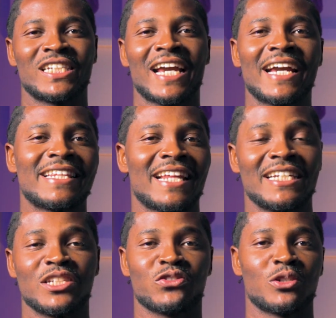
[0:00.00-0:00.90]
check the
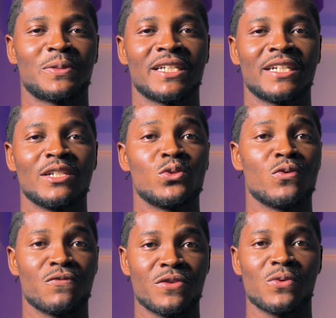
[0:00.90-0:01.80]
description
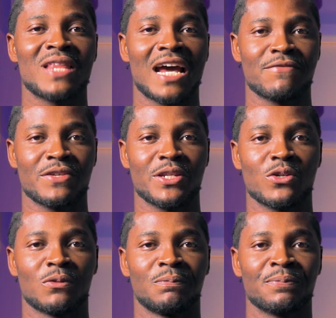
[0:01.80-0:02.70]
to view that
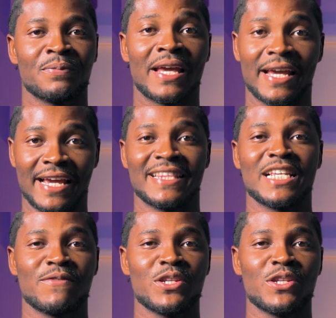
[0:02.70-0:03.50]
video. In this